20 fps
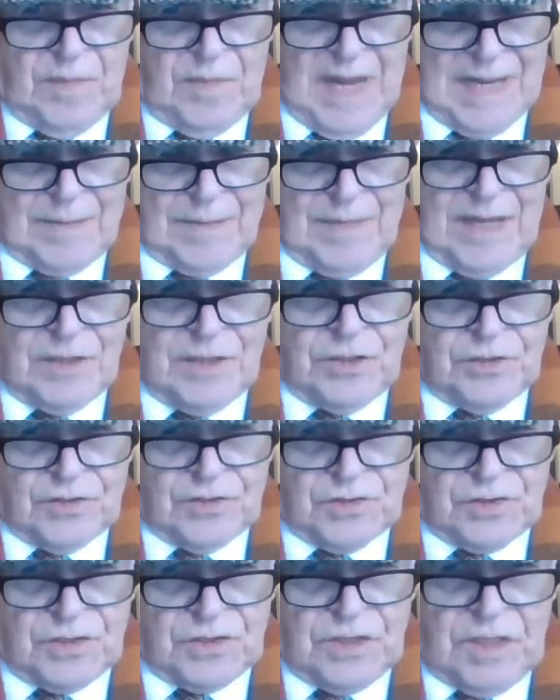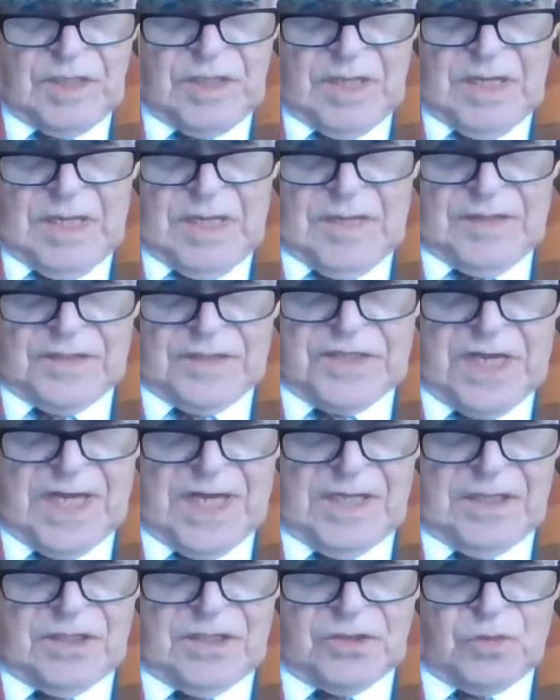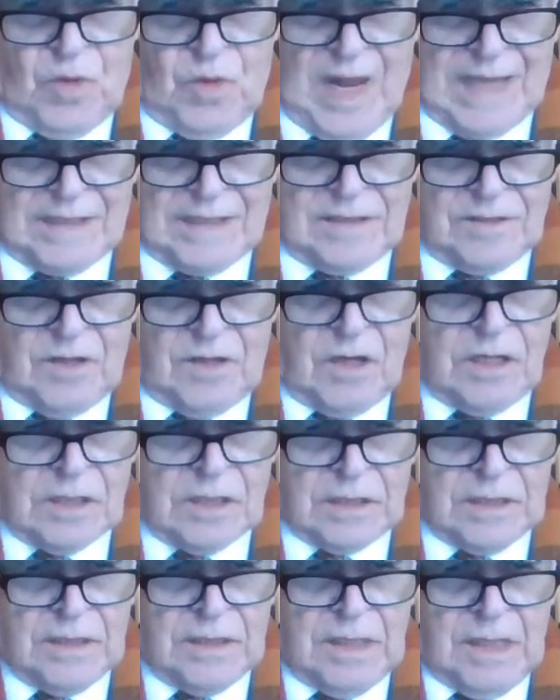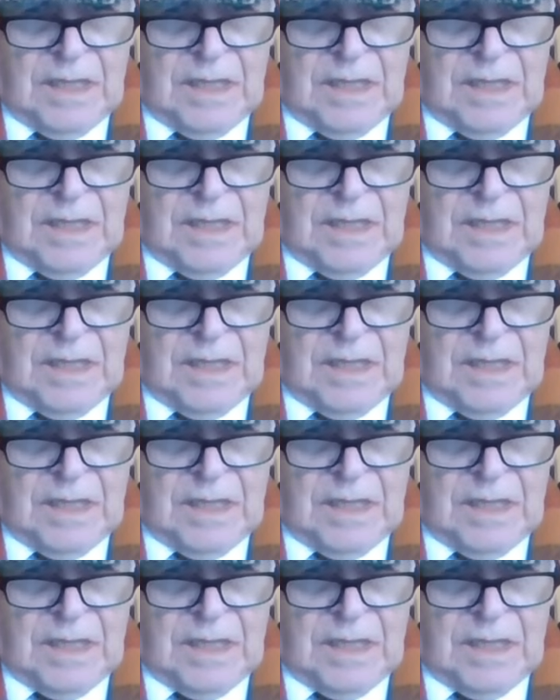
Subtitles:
backbenchers. The tail has wagged the dog.